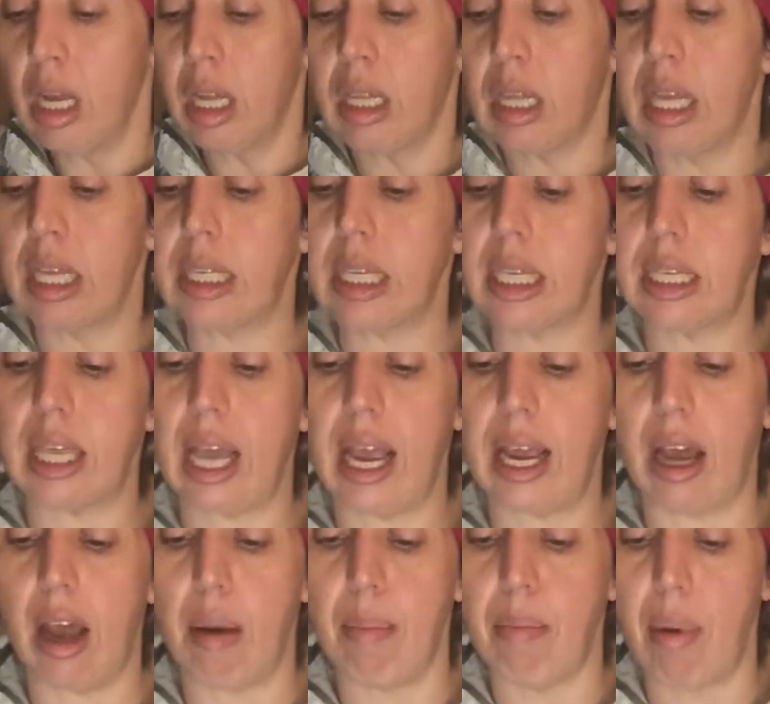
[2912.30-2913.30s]
This is
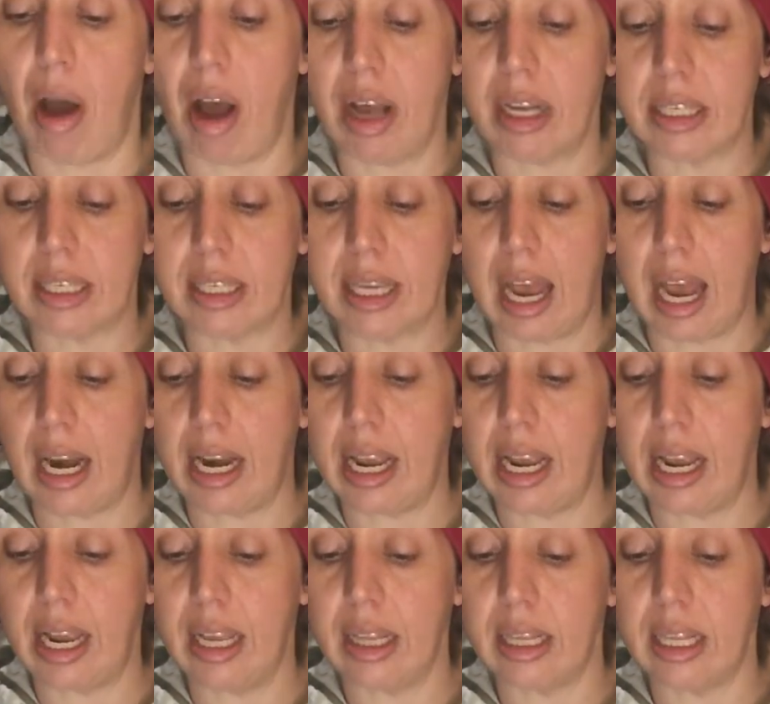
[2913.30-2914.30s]
like a boss
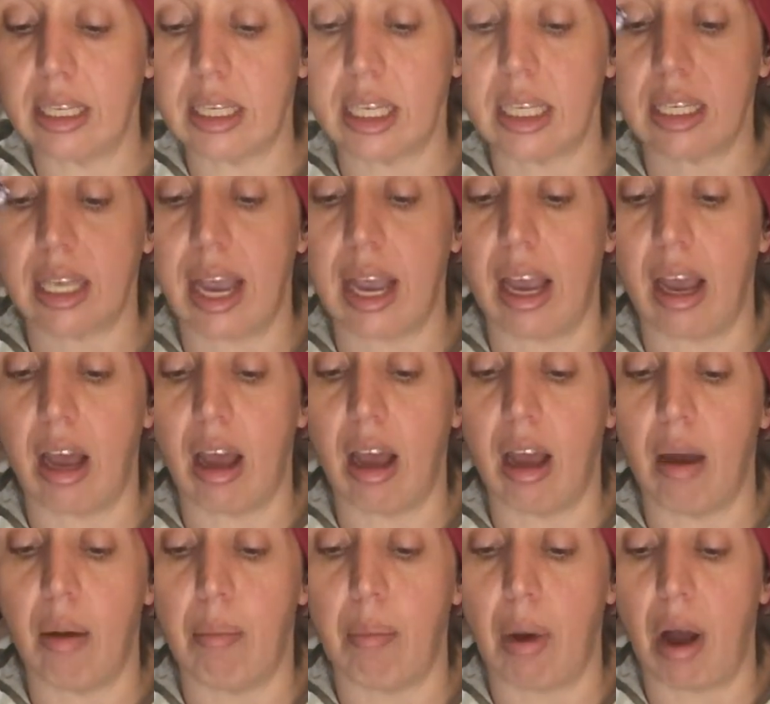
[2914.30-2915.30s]
daddy. This is like
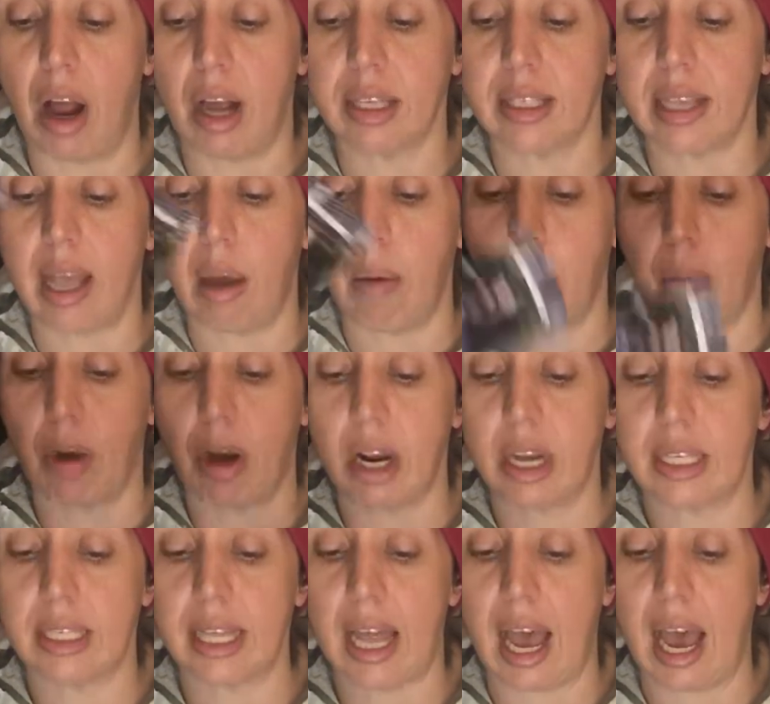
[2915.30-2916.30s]
a boss that
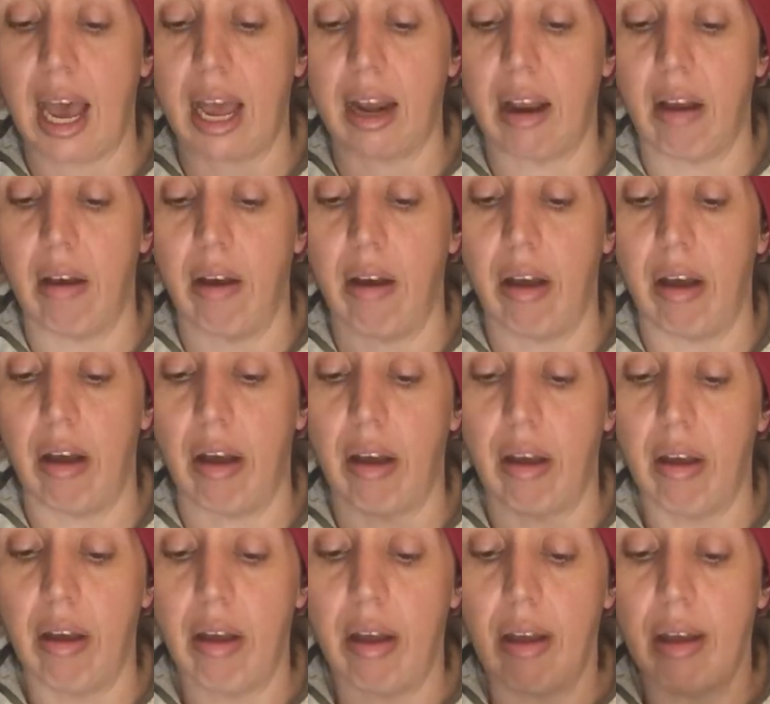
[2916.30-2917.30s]
works at uh,
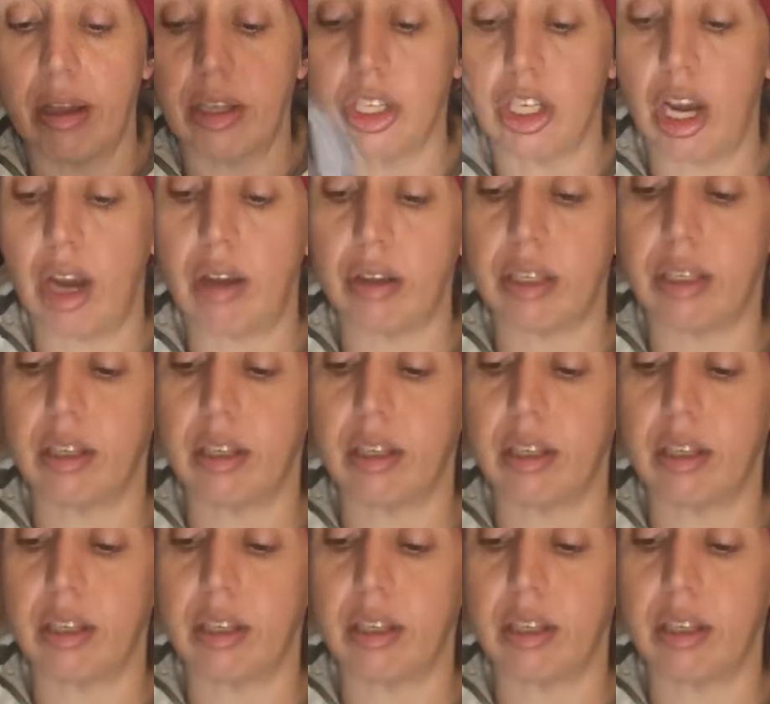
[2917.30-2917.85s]
child